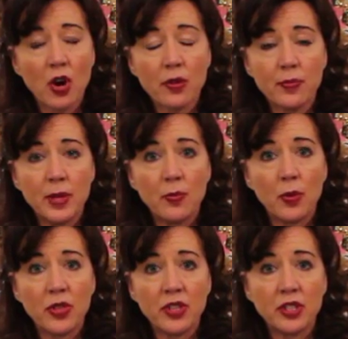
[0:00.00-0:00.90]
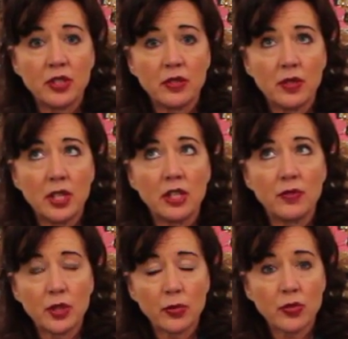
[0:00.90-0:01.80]
our people with
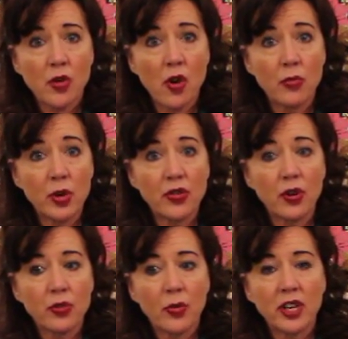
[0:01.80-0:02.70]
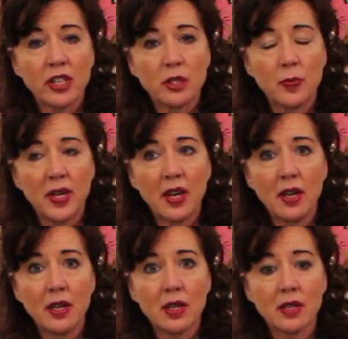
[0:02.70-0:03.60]
individuals with arthritis,
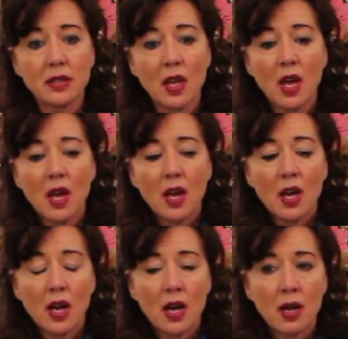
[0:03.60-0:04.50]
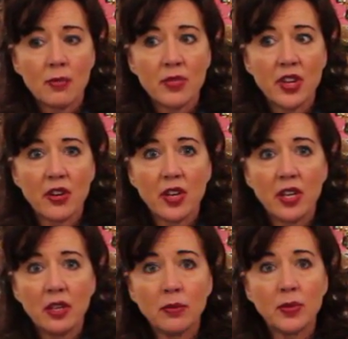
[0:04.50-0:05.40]
because there
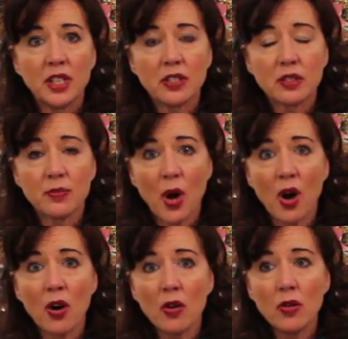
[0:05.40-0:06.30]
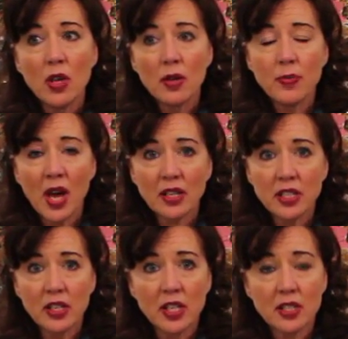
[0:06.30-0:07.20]
can be small
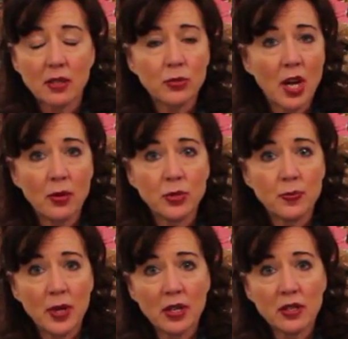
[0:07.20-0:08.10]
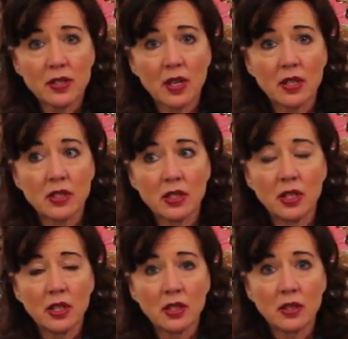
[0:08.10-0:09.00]
bacteria, sometimes parasites
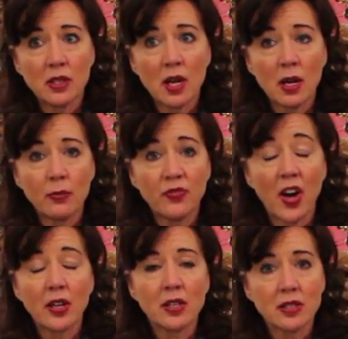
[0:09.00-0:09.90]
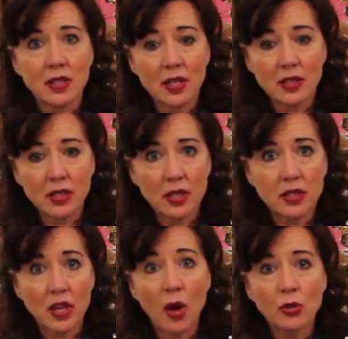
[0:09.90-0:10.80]
and funguses
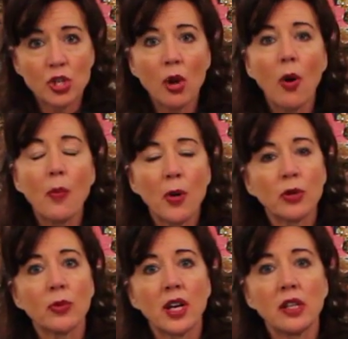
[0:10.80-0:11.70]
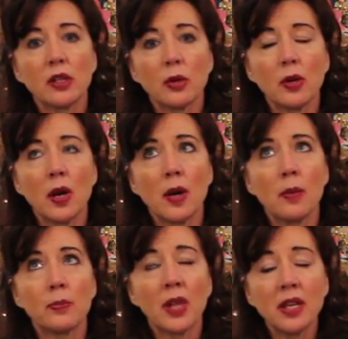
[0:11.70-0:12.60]
that don't show up on regular
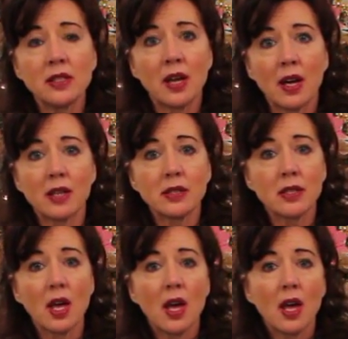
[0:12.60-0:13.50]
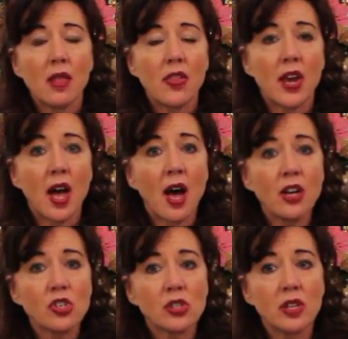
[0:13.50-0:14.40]
blood tests, that
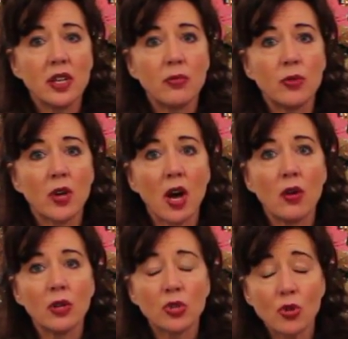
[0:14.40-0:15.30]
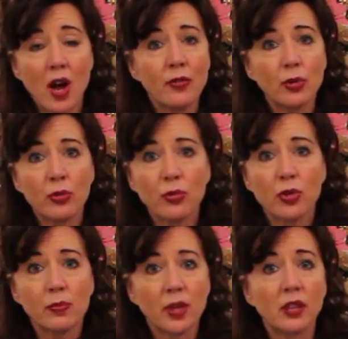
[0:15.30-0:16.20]
actually will go and travel through
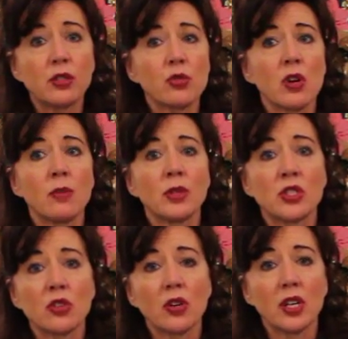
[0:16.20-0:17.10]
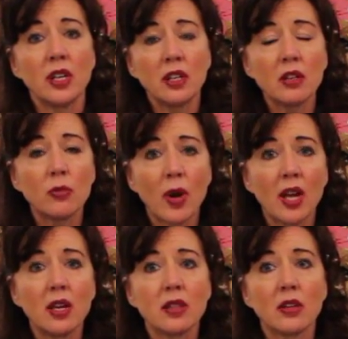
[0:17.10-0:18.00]
the bloodstream and start eating
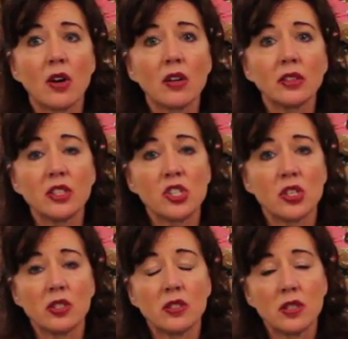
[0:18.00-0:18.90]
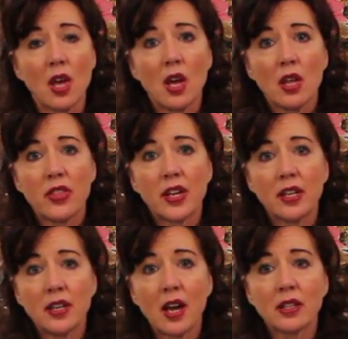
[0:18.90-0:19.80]
away the cartilages that
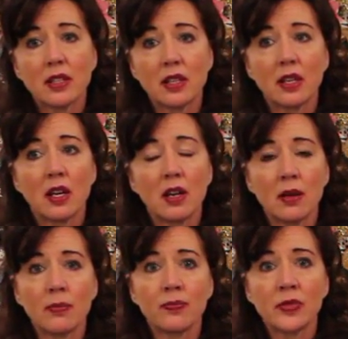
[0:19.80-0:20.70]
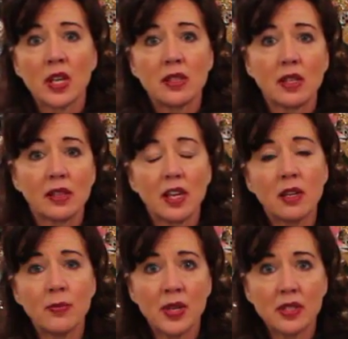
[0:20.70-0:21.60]
connect the
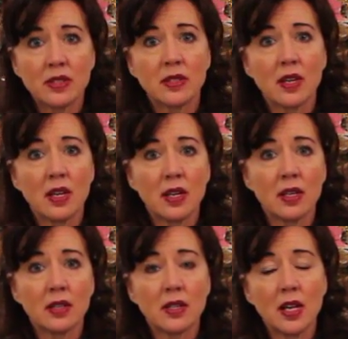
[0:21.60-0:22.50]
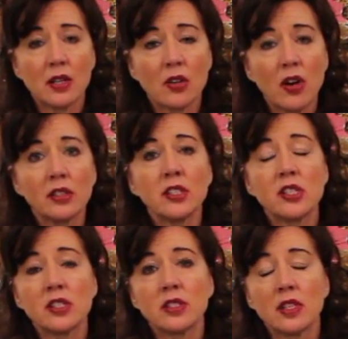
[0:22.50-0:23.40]
ligaments and
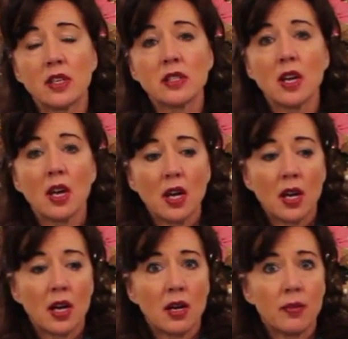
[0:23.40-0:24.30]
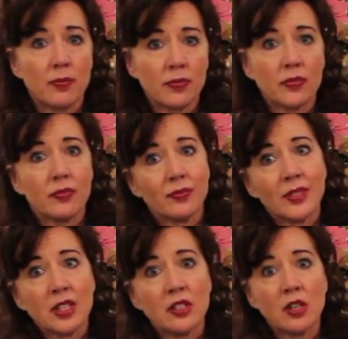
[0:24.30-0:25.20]
cartilages that
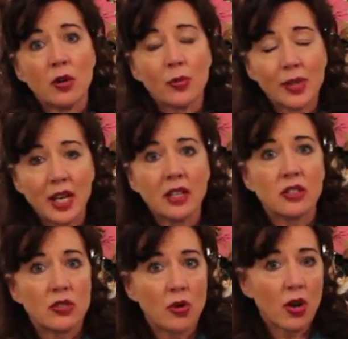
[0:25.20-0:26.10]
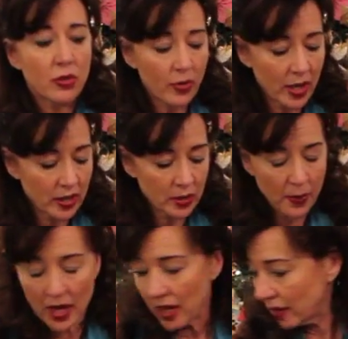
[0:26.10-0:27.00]
are related to arthritis
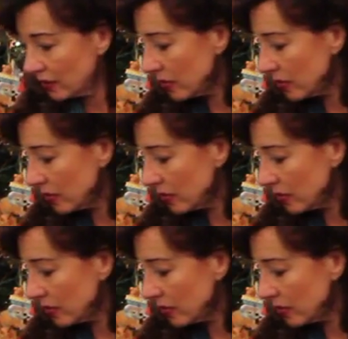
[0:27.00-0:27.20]
pain.